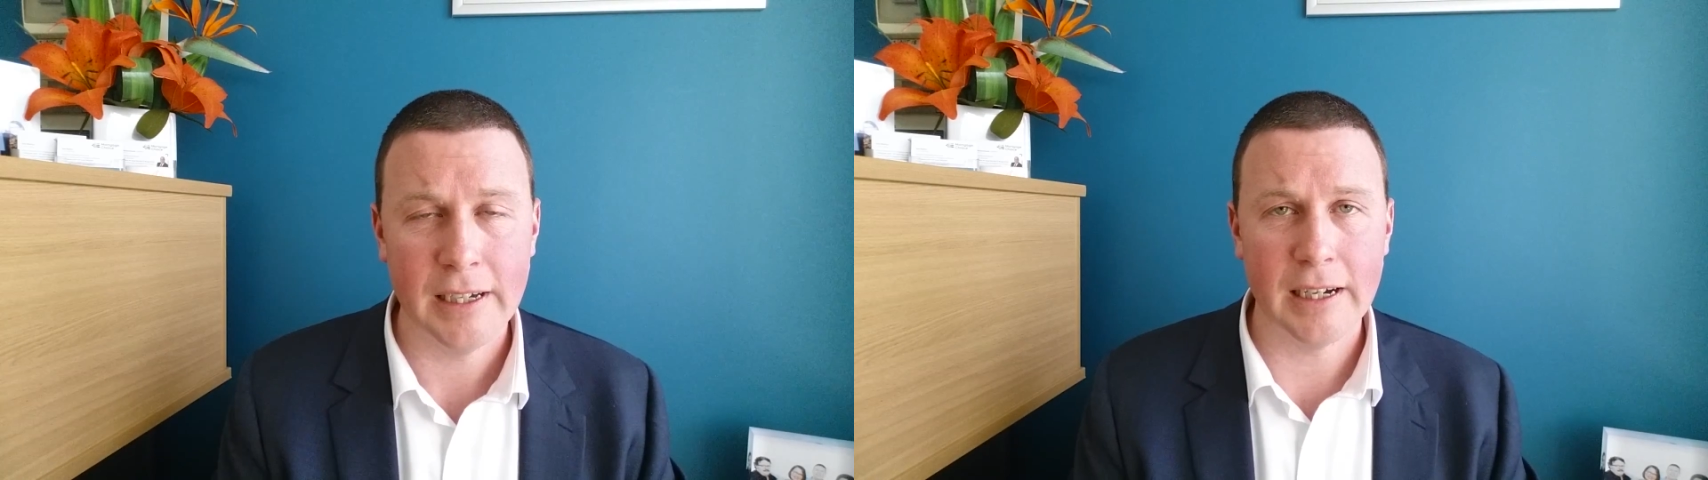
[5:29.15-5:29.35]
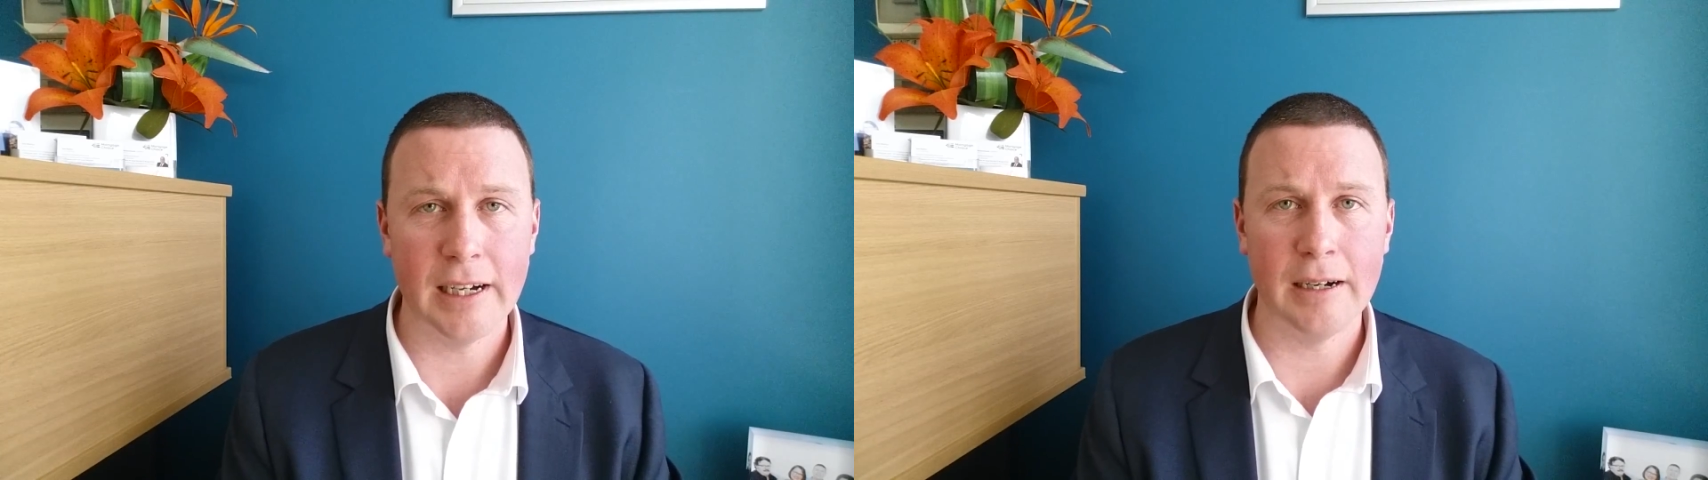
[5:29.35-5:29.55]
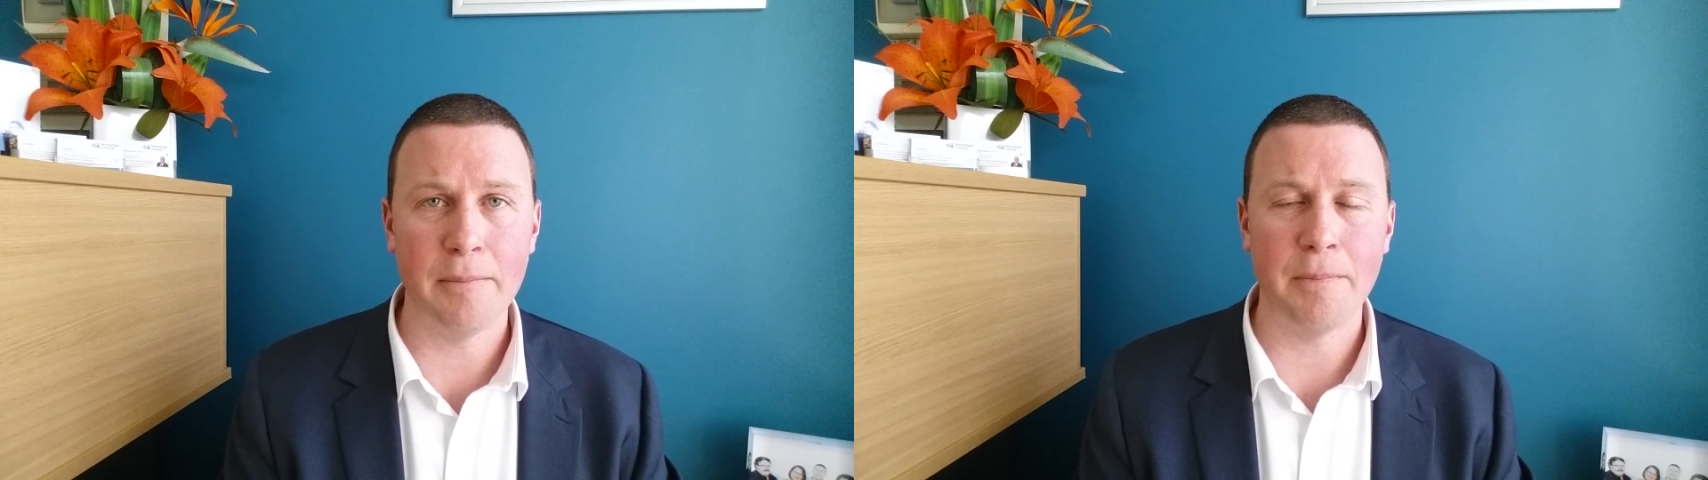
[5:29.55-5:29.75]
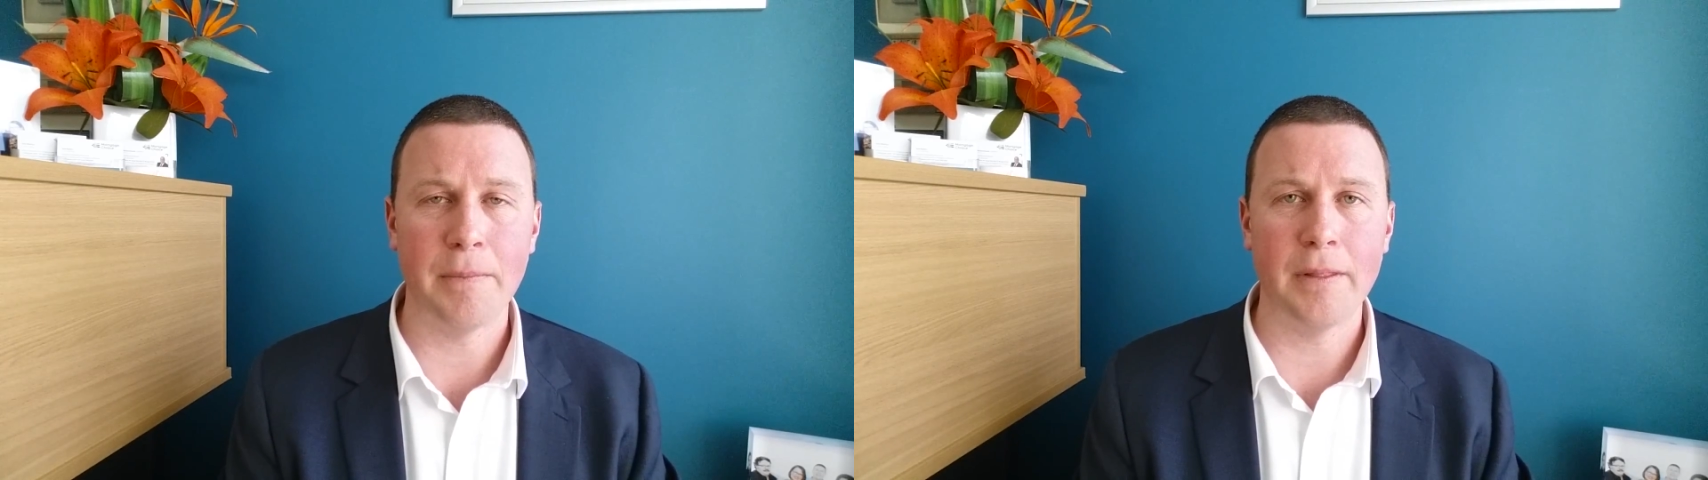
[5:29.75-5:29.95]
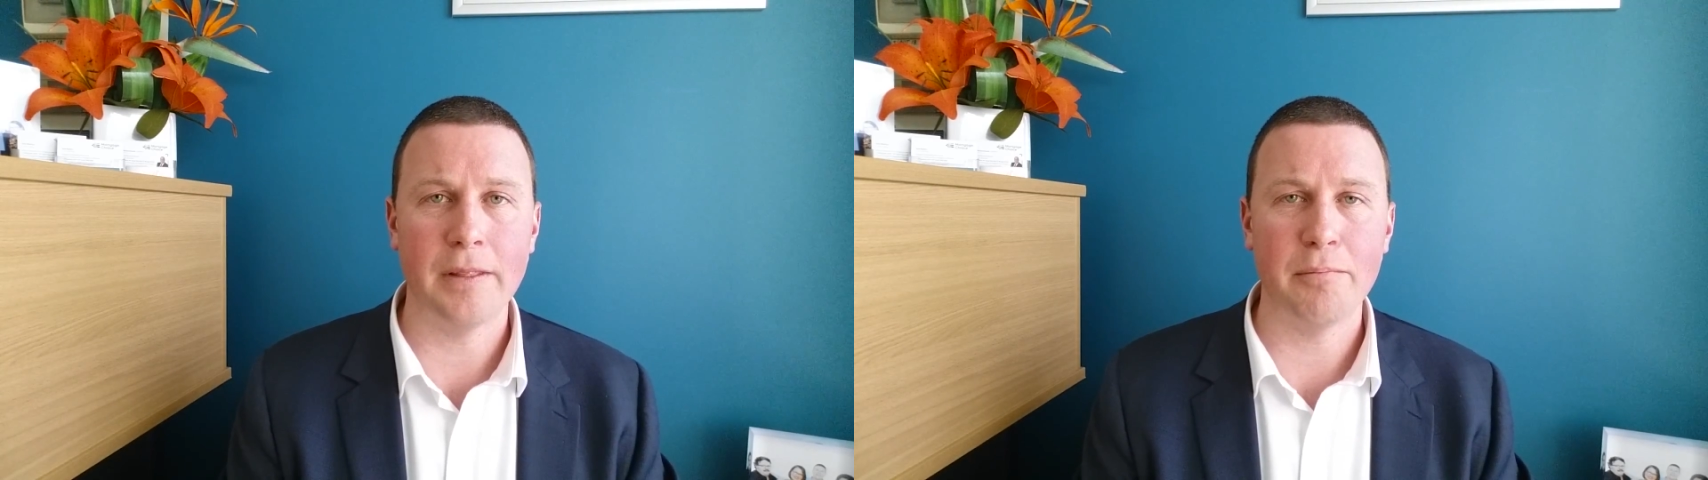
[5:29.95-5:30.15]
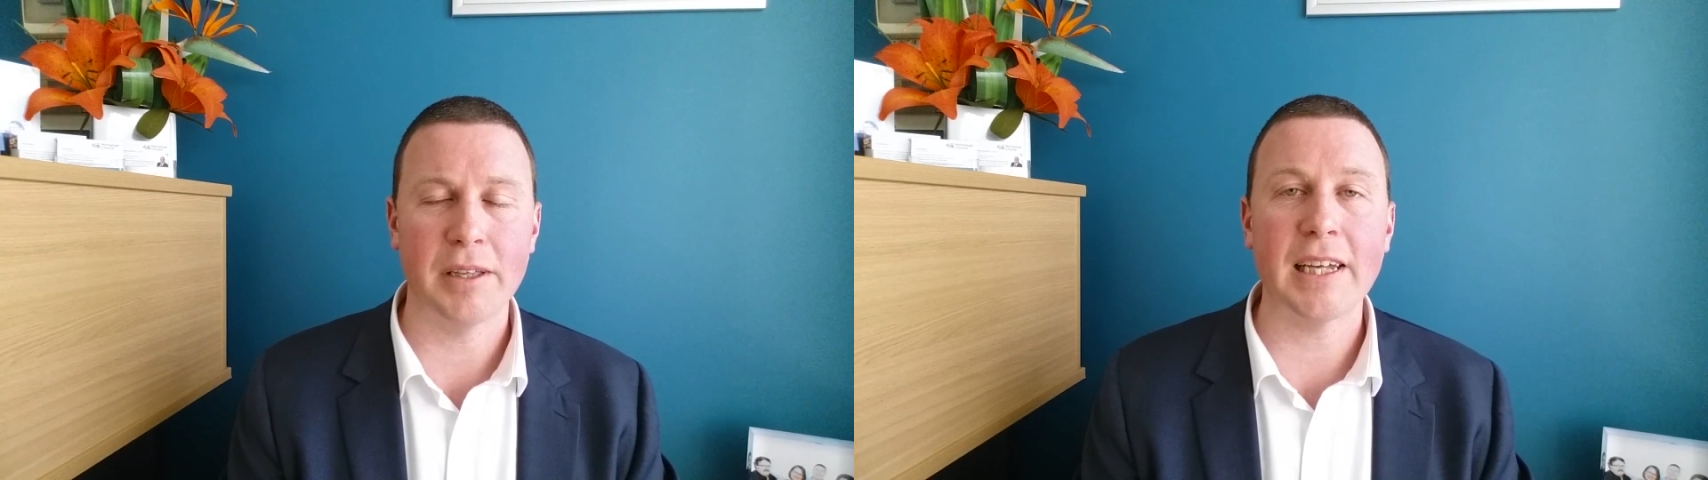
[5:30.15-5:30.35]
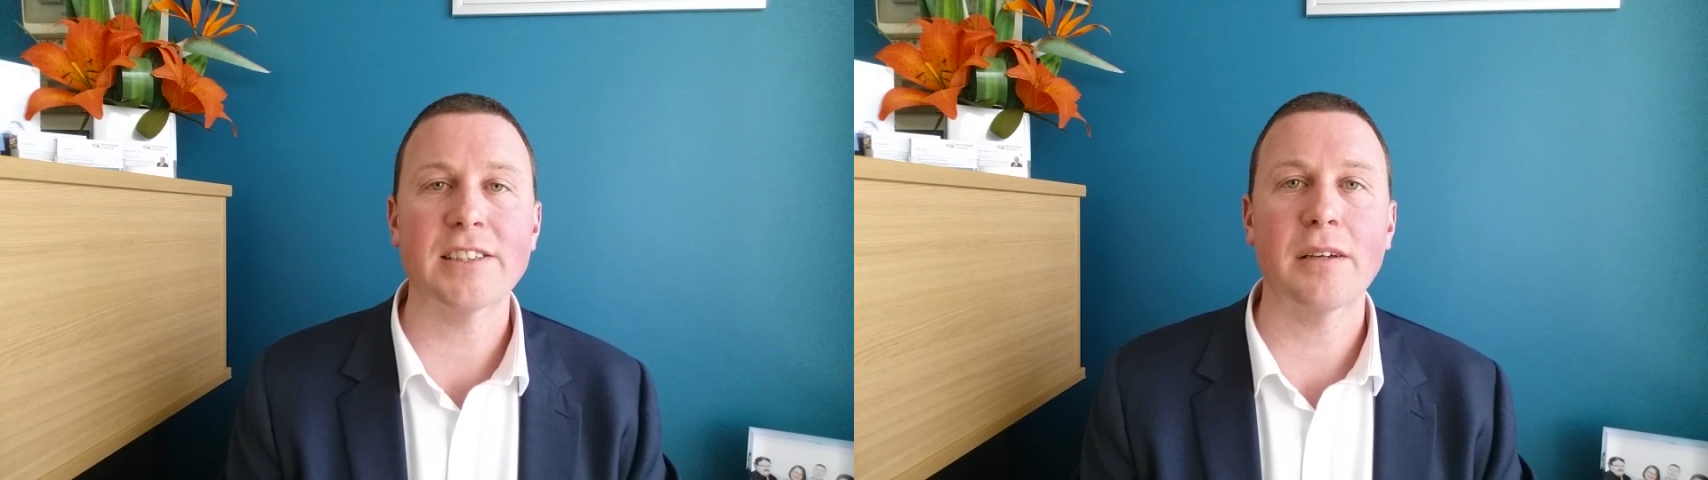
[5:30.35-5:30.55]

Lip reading: But that's